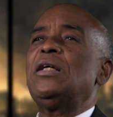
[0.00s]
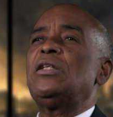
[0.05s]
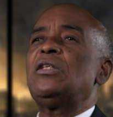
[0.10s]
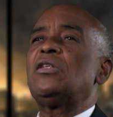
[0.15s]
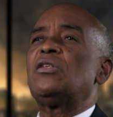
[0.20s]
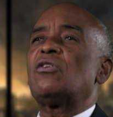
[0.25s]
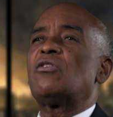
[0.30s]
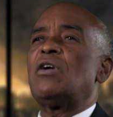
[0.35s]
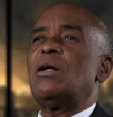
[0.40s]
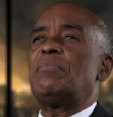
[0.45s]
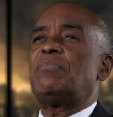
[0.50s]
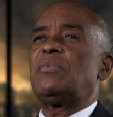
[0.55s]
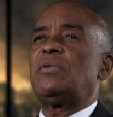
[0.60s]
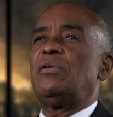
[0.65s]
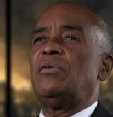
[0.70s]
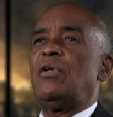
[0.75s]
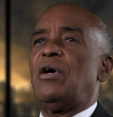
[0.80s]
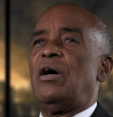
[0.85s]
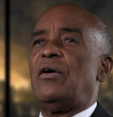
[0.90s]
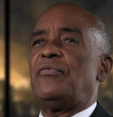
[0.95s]
script
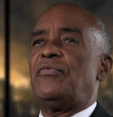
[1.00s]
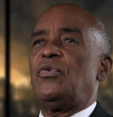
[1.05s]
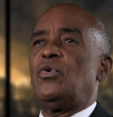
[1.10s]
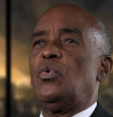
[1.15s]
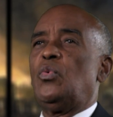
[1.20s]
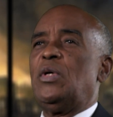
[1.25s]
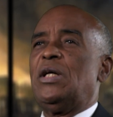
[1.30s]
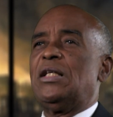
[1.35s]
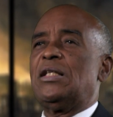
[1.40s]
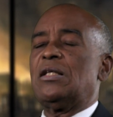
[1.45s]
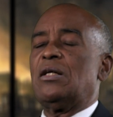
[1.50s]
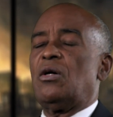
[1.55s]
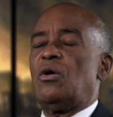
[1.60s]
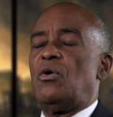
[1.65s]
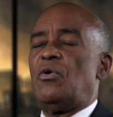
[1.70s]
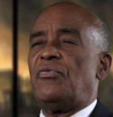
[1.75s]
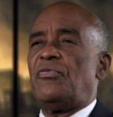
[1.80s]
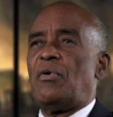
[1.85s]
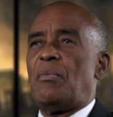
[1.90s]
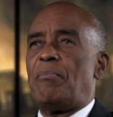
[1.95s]
a few weeks
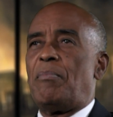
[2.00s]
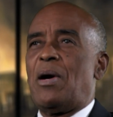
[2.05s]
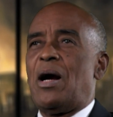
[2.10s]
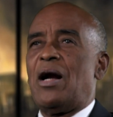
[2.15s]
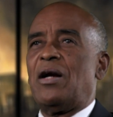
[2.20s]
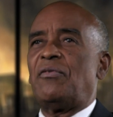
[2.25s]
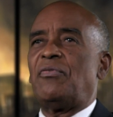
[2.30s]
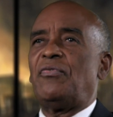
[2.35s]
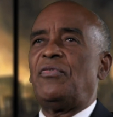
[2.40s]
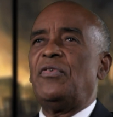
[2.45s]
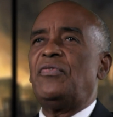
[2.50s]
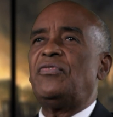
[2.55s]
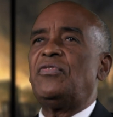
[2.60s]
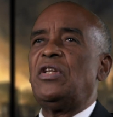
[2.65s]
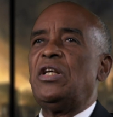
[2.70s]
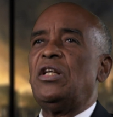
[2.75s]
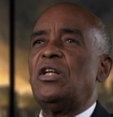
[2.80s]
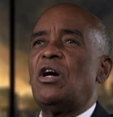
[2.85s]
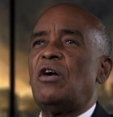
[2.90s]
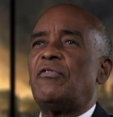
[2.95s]
ago for part
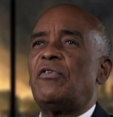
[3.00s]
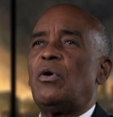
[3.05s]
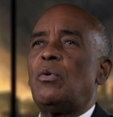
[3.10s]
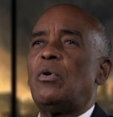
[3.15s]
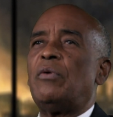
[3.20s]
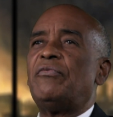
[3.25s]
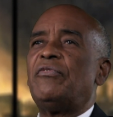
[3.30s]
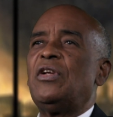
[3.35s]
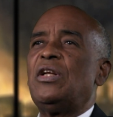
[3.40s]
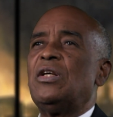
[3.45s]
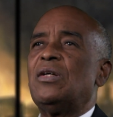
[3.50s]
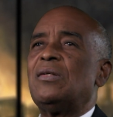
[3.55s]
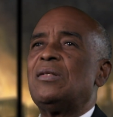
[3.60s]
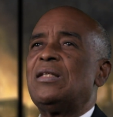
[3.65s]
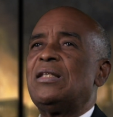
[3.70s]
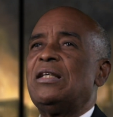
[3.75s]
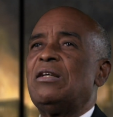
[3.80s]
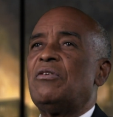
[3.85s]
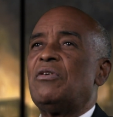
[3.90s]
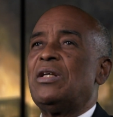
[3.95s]
15 of our video
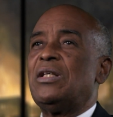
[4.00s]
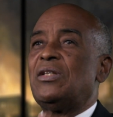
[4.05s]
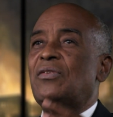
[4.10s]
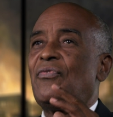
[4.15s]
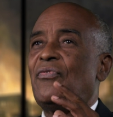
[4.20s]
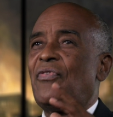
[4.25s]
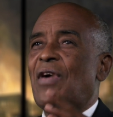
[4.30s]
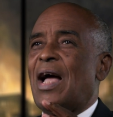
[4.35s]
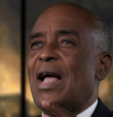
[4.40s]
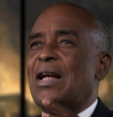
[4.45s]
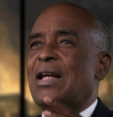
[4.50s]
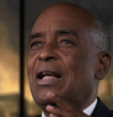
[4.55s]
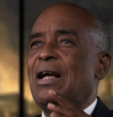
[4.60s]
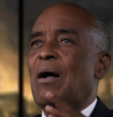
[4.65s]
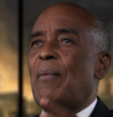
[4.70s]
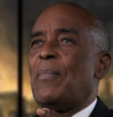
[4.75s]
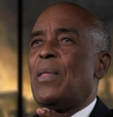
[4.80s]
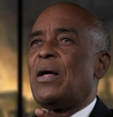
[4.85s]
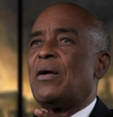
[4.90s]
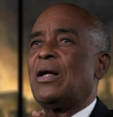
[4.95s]
series, Finding
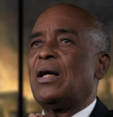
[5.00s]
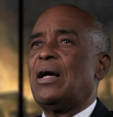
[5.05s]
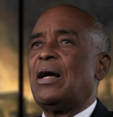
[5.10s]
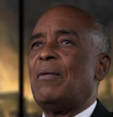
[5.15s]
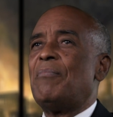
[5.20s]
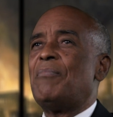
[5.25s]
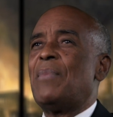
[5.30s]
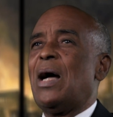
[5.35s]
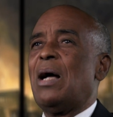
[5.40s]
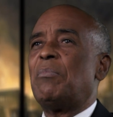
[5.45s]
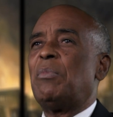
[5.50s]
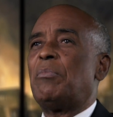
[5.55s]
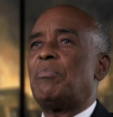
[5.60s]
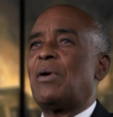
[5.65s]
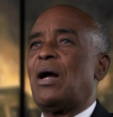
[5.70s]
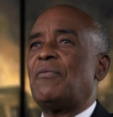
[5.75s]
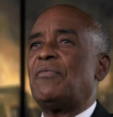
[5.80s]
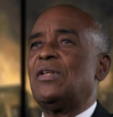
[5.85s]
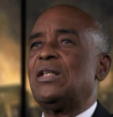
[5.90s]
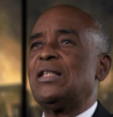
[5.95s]
America in Bible
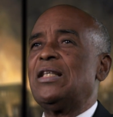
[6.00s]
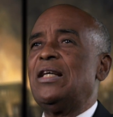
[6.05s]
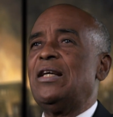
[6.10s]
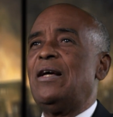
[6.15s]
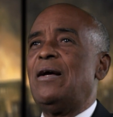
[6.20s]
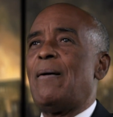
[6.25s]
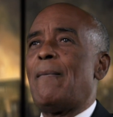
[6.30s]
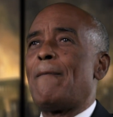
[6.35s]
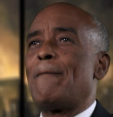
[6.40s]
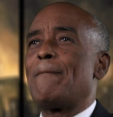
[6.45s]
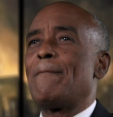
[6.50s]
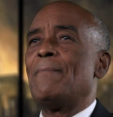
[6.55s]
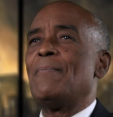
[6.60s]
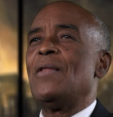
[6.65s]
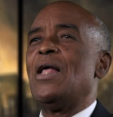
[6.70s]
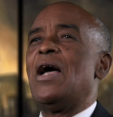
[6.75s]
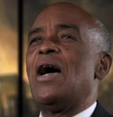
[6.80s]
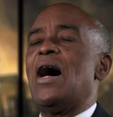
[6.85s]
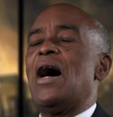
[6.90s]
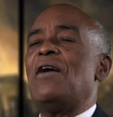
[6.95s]
Prophecy,
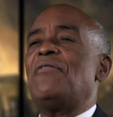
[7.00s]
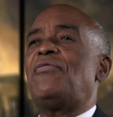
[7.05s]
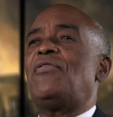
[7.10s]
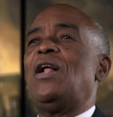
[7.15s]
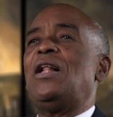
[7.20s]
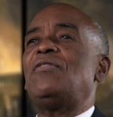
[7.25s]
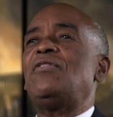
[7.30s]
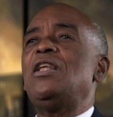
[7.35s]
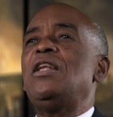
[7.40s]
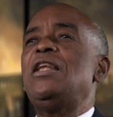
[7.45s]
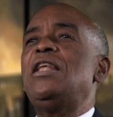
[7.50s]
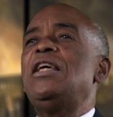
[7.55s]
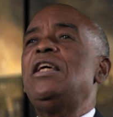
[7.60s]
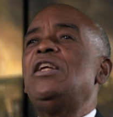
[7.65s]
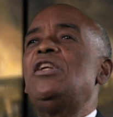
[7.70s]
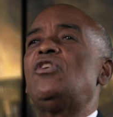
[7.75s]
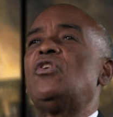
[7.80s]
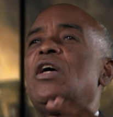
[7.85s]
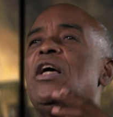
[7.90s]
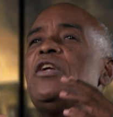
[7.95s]
I felt the
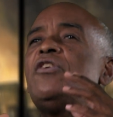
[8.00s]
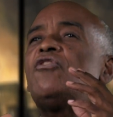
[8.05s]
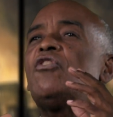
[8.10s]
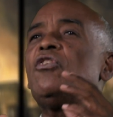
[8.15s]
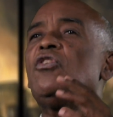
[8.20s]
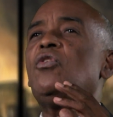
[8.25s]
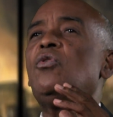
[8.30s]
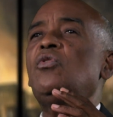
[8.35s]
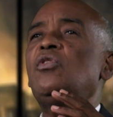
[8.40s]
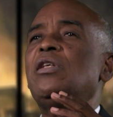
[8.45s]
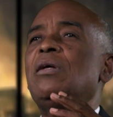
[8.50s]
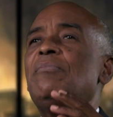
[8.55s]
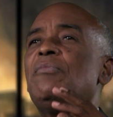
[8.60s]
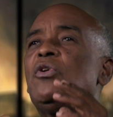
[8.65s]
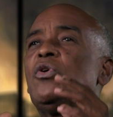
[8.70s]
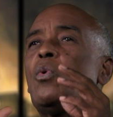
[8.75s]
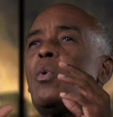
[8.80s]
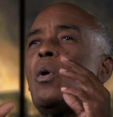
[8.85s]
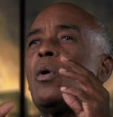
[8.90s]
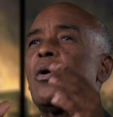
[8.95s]
need to introduce him
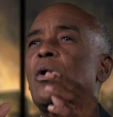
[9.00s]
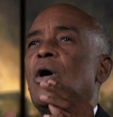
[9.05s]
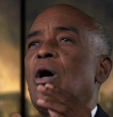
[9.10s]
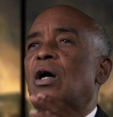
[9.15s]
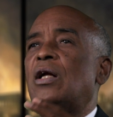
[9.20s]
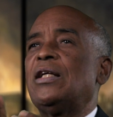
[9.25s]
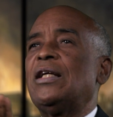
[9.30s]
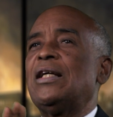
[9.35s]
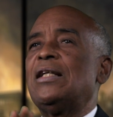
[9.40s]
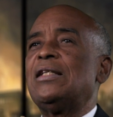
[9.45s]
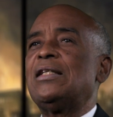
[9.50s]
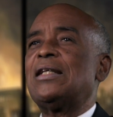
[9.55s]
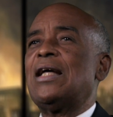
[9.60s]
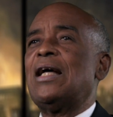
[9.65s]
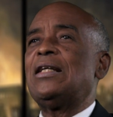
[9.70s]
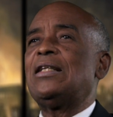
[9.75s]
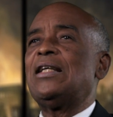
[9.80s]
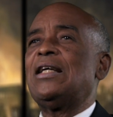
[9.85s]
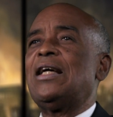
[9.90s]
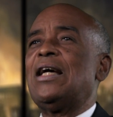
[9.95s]
to our audience
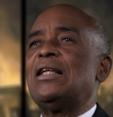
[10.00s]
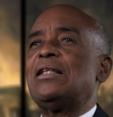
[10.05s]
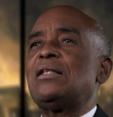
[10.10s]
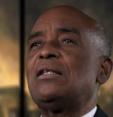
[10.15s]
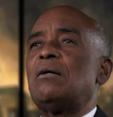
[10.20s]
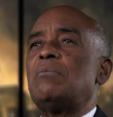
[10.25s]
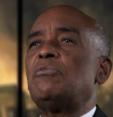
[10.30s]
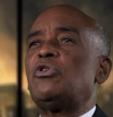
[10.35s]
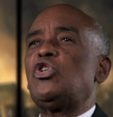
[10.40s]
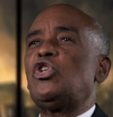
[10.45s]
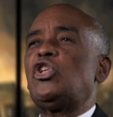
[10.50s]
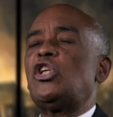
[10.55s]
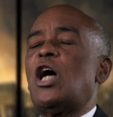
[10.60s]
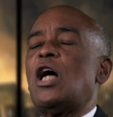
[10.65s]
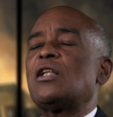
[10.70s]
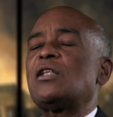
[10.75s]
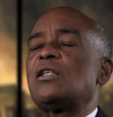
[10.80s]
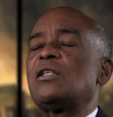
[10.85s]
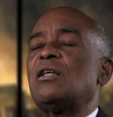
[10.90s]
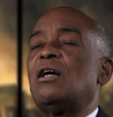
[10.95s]
and to get some
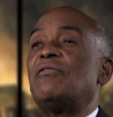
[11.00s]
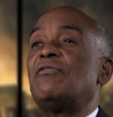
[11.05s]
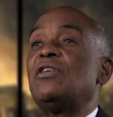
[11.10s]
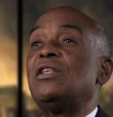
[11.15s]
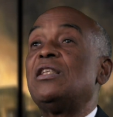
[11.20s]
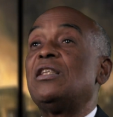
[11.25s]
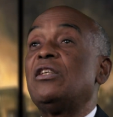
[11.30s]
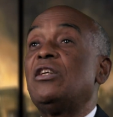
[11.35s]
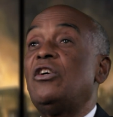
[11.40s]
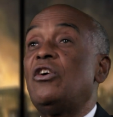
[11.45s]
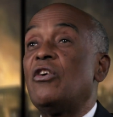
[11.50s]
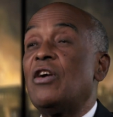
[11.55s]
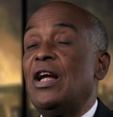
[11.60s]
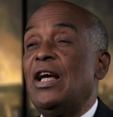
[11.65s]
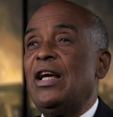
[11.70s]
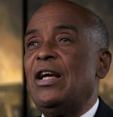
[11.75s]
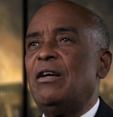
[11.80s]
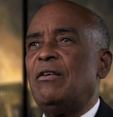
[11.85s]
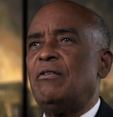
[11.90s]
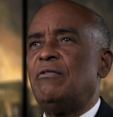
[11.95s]
shots of his
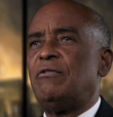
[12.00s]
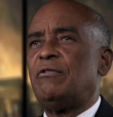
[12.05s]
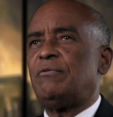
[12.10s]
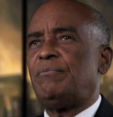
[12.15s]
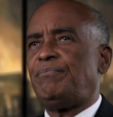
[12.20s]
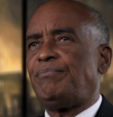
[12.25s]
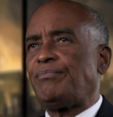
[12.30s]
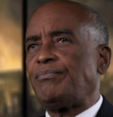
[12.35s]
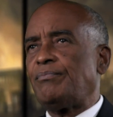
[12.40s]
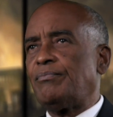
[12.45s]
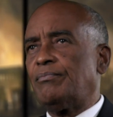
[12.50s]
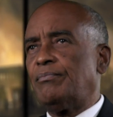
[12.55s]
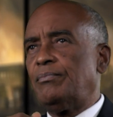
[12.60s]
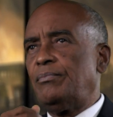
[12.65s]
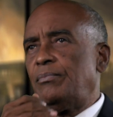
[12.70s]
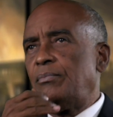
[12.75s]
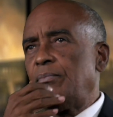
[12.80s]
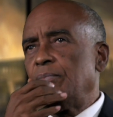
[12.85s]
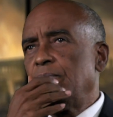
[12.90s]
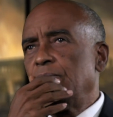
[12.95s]
grave.
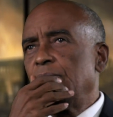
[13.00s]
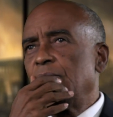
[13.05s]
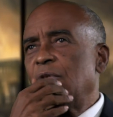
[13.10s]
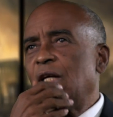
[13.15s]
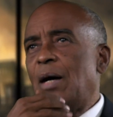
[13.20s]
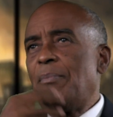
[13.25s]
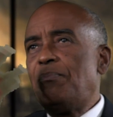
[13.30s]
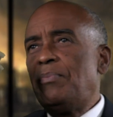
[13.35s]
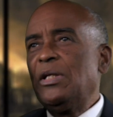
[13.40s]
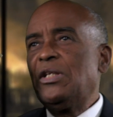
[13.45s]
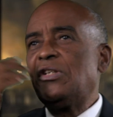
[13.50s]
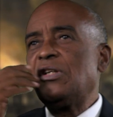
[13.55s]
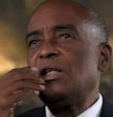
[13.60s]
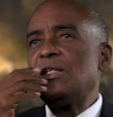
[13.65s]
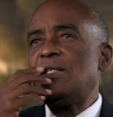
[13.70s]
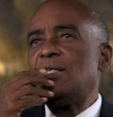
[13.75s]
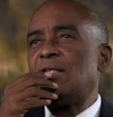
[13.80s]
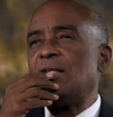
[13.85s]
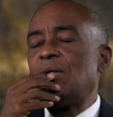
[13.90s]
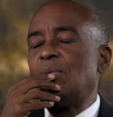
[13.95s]
A picture
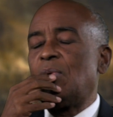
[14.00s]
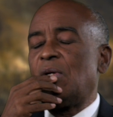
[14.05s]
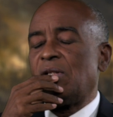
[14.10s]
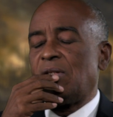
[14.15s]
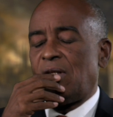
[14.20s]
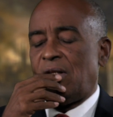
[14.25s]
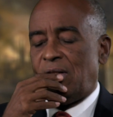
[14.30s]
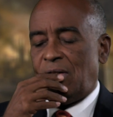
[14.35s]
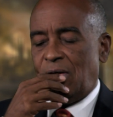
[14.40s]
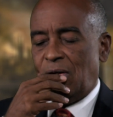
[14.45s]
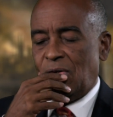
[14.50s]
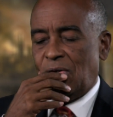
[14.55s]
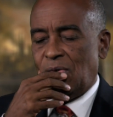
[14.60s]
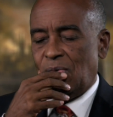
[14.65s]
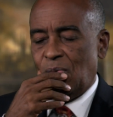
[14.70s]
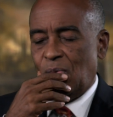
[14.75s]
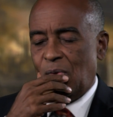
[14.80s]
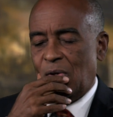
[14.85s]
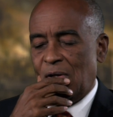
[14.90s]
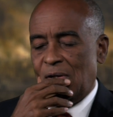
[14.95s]
is still worth
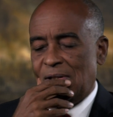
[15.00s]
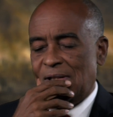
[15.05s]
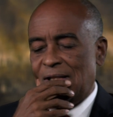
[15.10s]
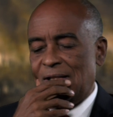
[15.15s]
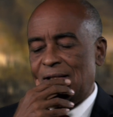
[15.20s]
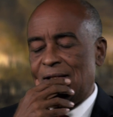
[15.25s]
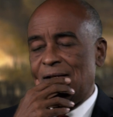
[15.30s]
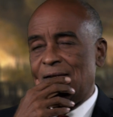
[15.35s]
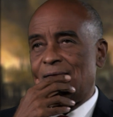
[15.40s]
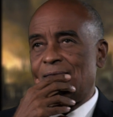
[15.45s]
1,000 words, isn't it?